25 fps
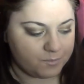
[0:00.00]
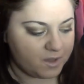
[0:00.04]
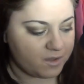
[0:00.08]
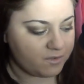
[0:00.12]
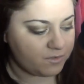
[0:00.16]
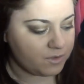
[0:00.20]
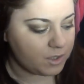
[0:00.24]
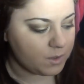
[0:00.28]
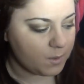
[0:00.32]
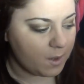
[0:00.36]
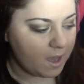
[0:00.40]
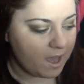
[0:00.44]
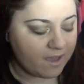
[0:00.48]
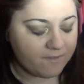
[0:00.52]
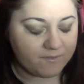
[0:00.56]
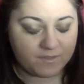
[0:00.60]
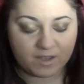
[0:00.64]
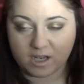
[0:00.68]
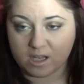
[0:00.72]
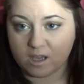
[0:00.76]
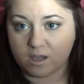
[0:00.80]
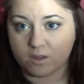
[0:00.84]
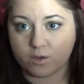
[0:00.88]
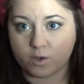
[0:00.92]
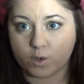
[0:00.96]
If you have
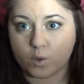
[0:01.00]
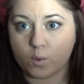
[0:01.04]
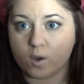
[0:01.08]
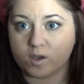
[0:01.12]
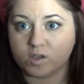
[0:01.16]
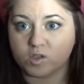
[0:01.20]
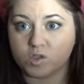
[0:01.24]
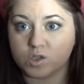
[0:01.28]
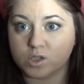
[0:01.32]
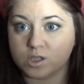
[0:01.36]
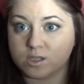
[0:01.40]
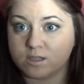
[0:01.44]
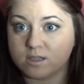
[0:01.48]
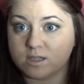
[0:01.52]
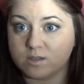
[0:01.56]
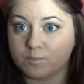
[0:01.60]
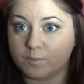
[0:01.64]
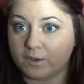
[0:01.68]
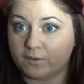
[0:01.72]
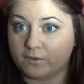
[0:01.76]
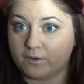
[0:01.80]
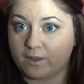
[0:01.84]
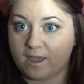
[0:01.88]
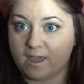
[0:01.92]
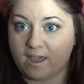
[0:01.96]
any other questions
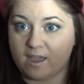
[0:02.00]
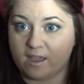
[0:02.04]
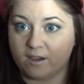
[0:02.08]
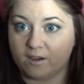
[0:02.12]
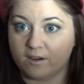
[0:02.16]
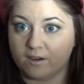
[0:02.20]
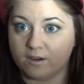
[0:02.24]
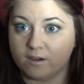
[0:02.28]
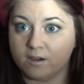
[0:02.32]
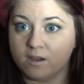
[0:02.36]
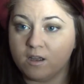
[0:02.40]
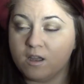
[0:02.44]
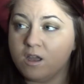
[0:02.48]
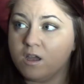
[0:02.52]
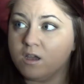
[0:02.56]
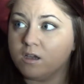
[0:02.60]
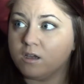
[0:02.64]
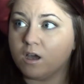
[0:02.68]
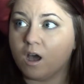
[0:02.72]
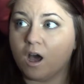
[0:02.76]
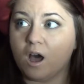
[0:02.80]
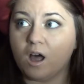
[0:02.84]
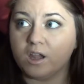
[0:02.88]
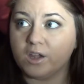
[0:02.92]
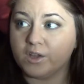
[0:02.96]
about hair,
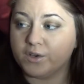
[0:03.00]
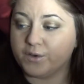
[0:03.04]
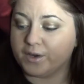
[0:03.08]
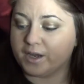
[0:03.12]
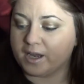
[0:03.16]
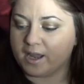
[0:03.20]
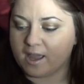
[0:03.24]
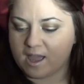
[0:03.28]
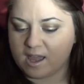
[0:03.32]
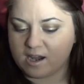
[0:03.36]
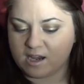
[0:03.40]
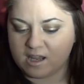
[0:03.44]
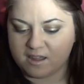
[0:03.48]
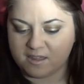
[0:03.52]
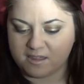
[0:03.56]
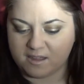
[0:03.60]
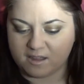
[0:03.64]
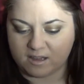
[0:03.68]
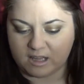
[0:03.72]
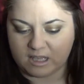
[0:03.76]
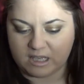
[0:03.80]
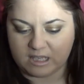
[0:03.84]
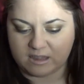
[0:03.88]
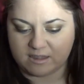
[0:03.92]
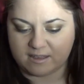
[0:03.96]
coloring,
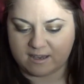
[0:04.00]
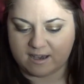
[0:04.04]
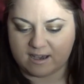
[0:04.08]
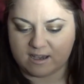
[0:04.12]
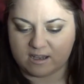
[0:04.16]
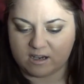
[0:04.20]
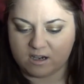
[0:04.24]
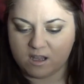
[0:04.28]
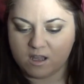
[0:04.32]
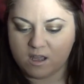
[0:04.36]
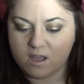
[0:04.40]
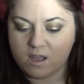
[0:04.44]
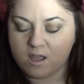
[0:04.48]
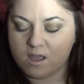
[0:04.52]
anything like that,